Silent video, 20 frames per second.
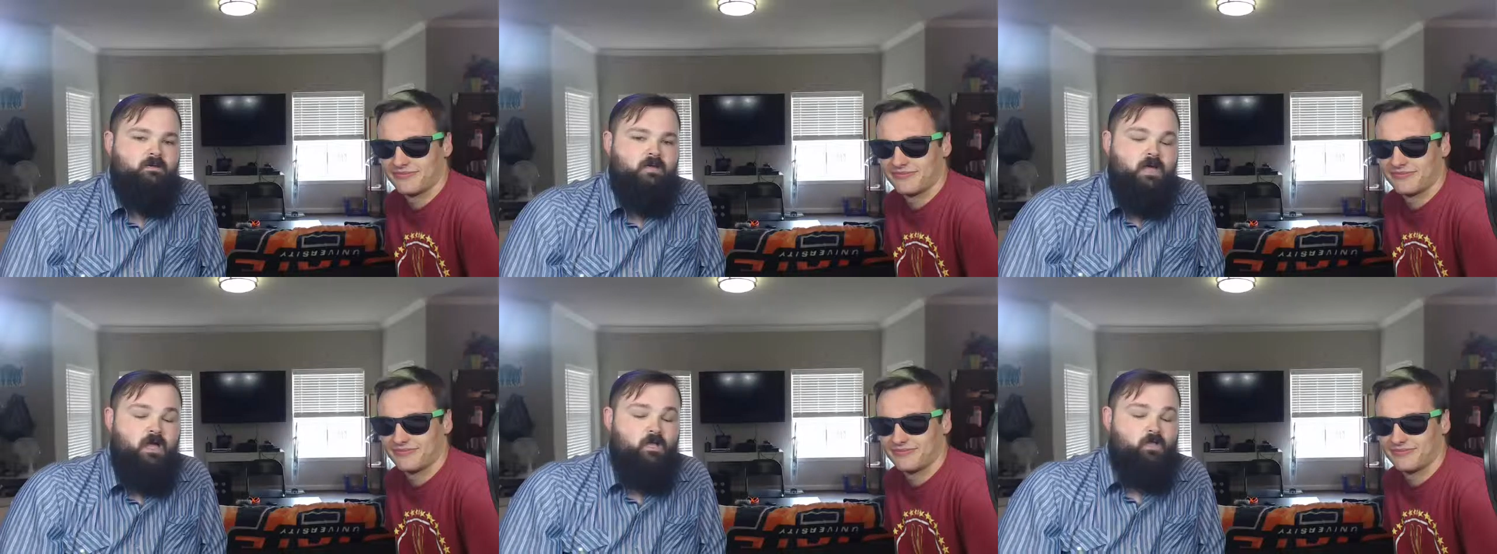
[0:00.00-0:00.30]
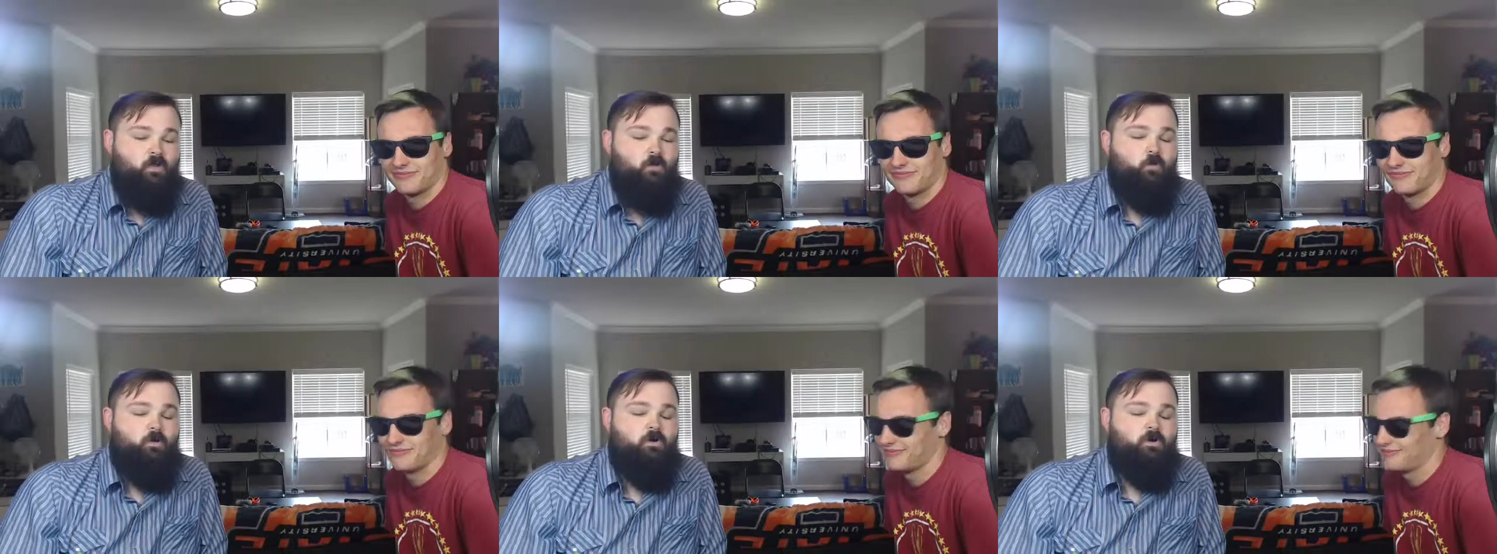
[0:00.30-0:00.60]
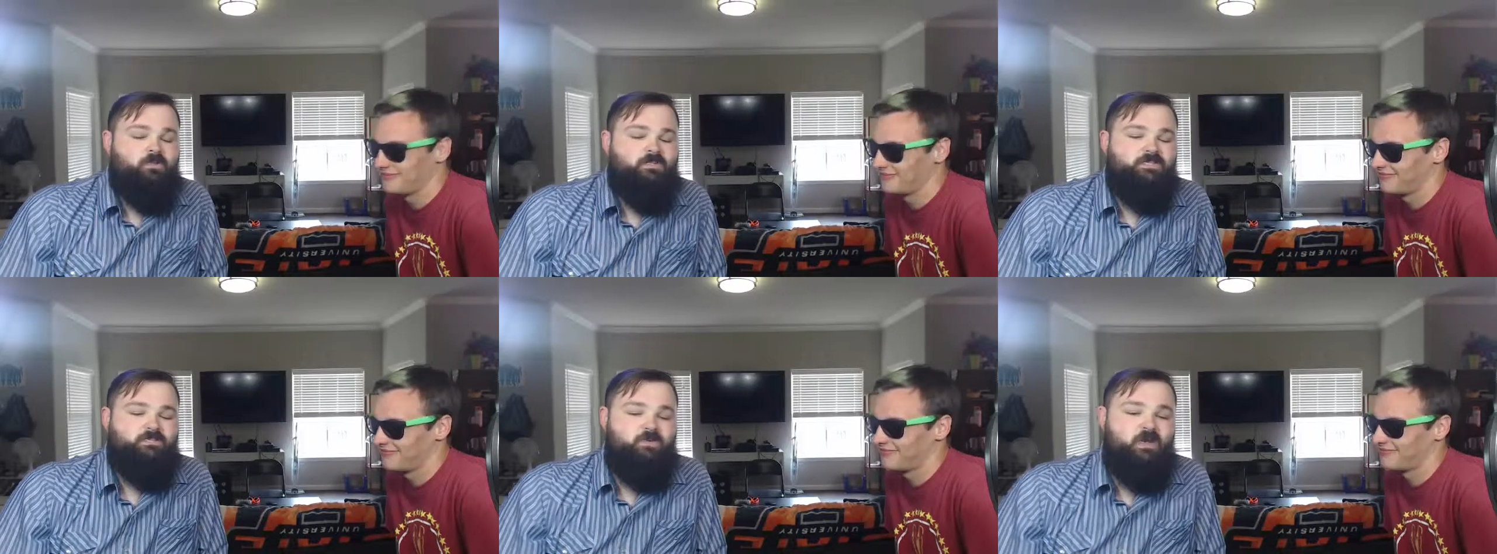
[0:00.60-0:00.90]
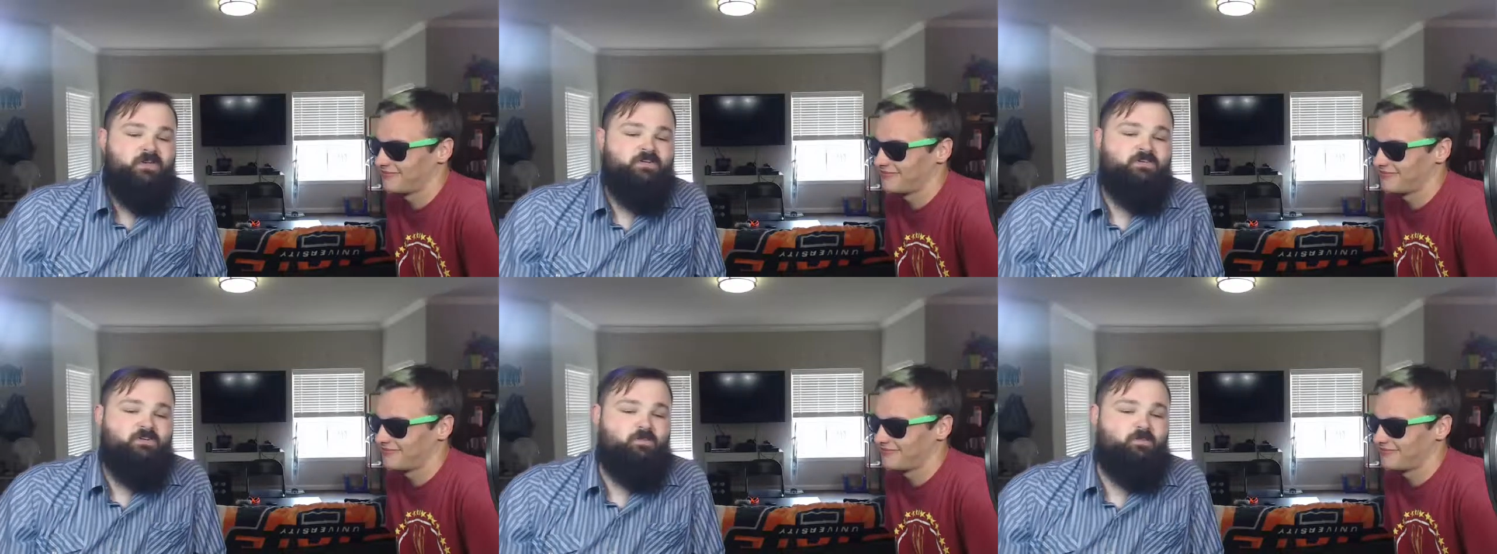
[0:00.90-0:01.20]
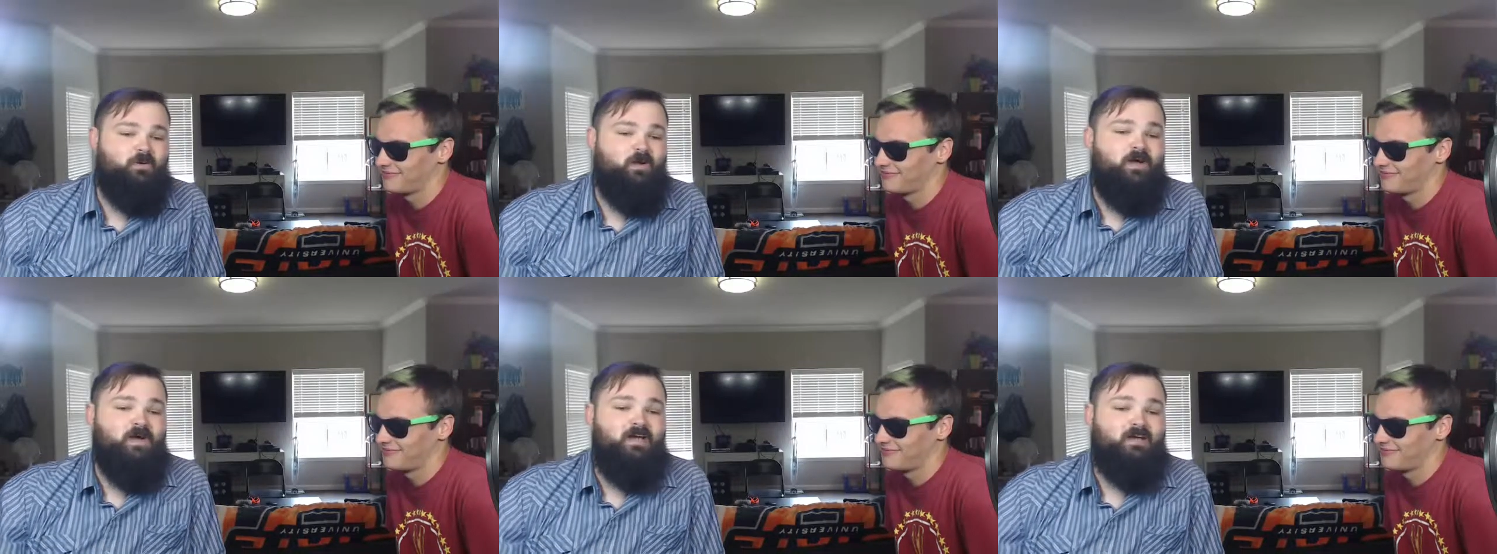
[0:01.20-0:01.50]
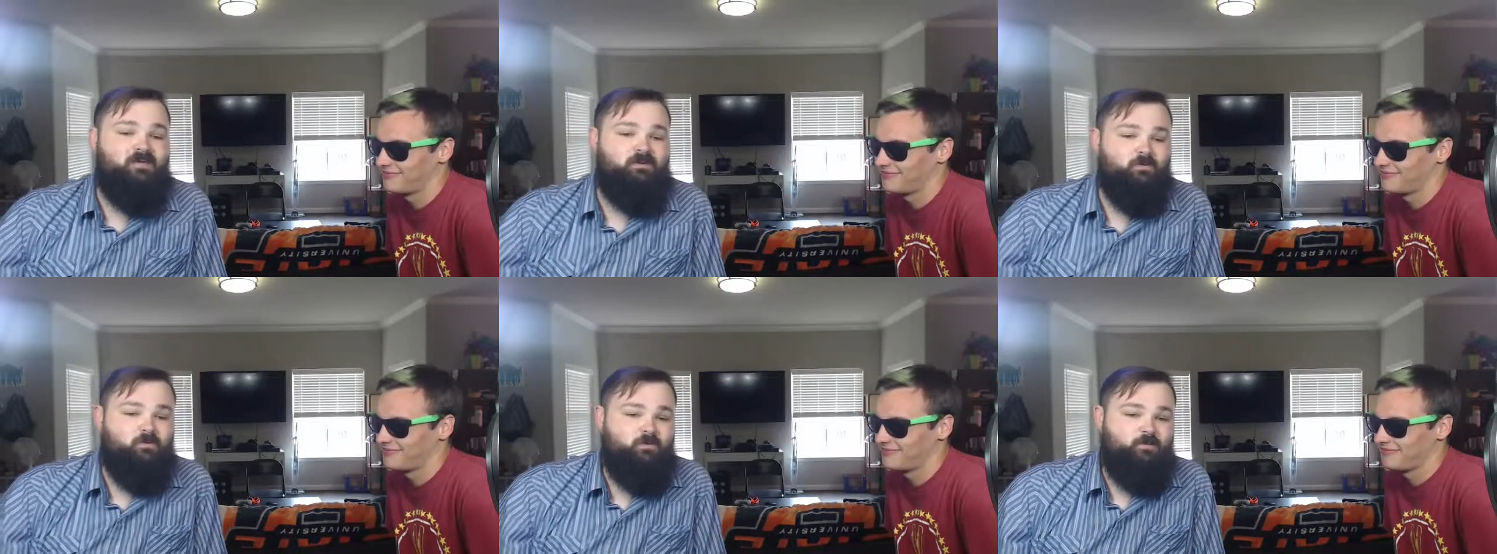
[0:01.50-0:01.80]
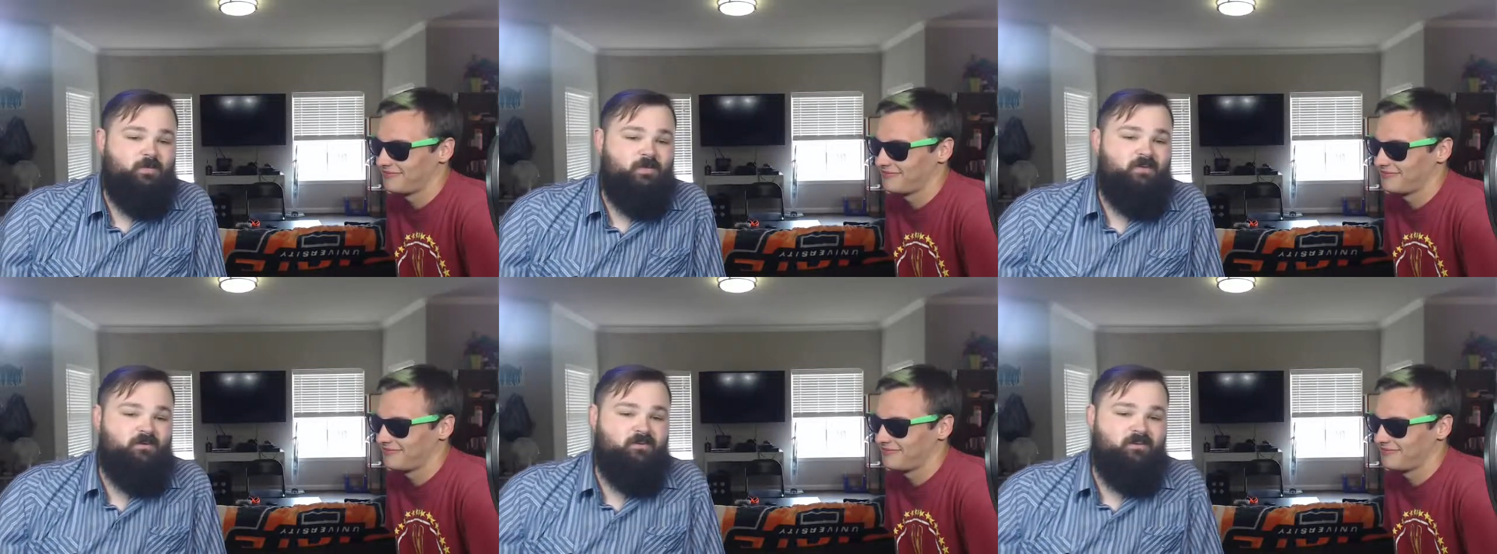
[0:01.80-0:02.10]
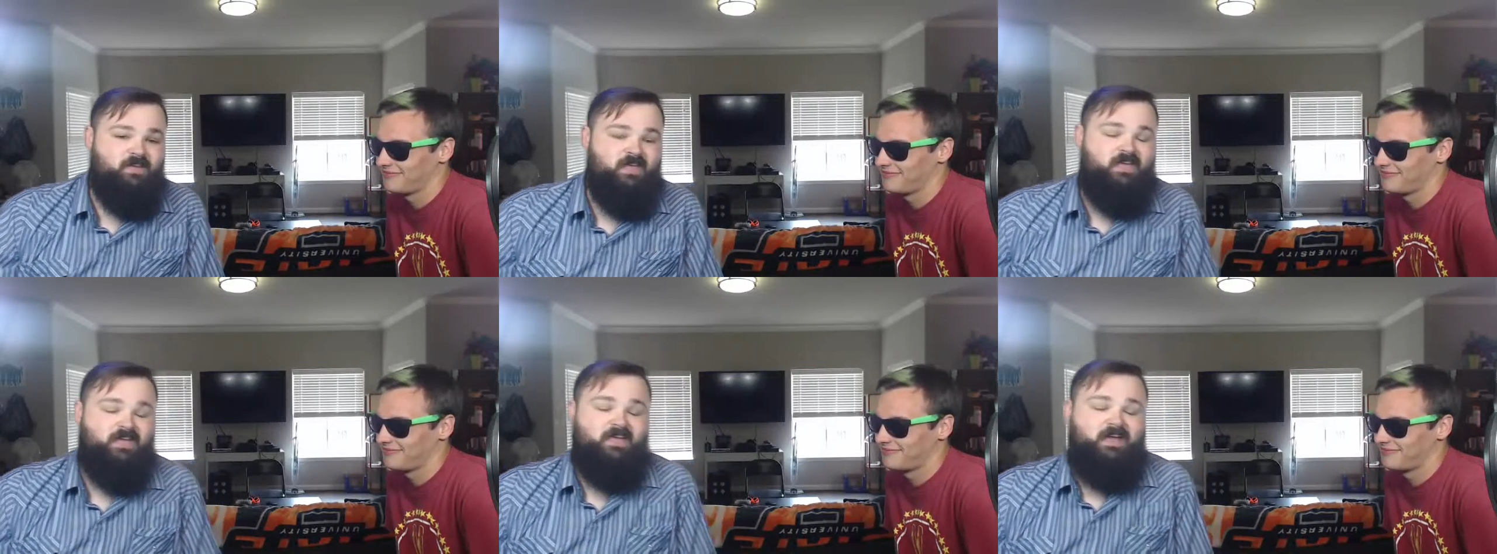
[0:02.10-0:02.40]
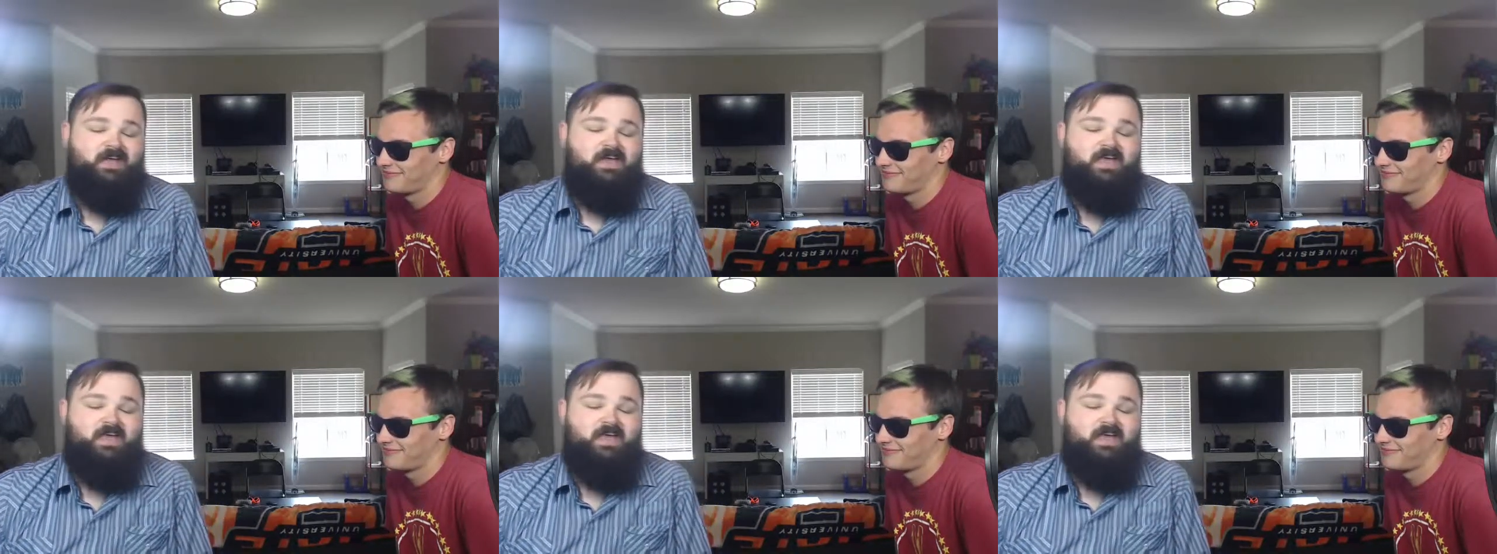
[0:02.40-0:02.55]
Speaker 1: Hello world, it's Rational Pi, and with me here today I